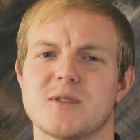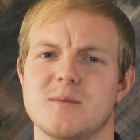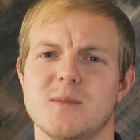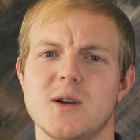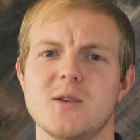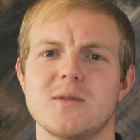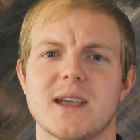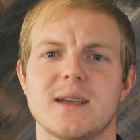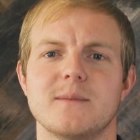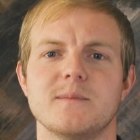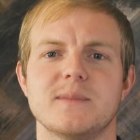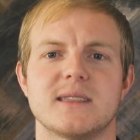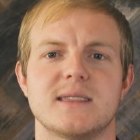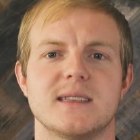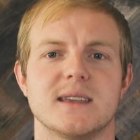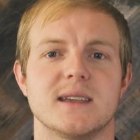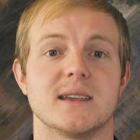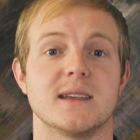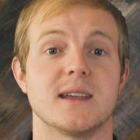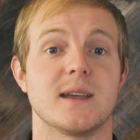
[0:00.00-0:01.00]
promote
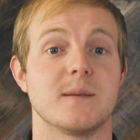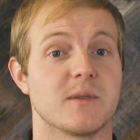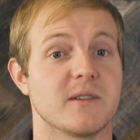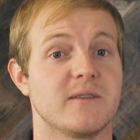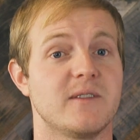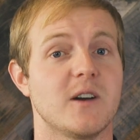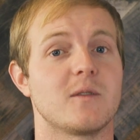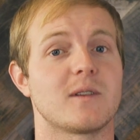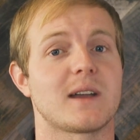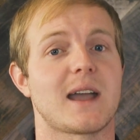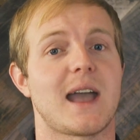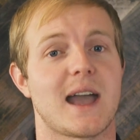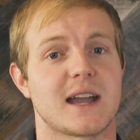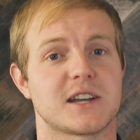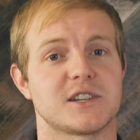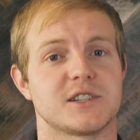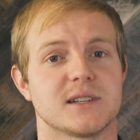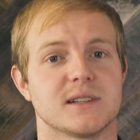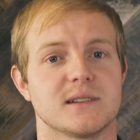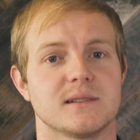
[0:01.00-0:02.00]
empathy, and provoke
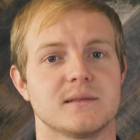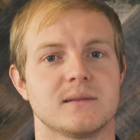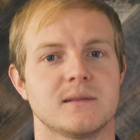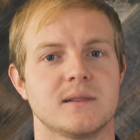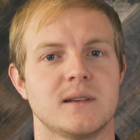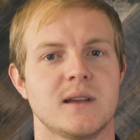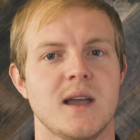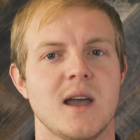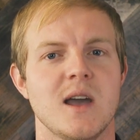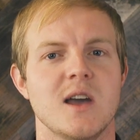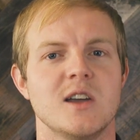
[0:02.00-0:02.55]
action.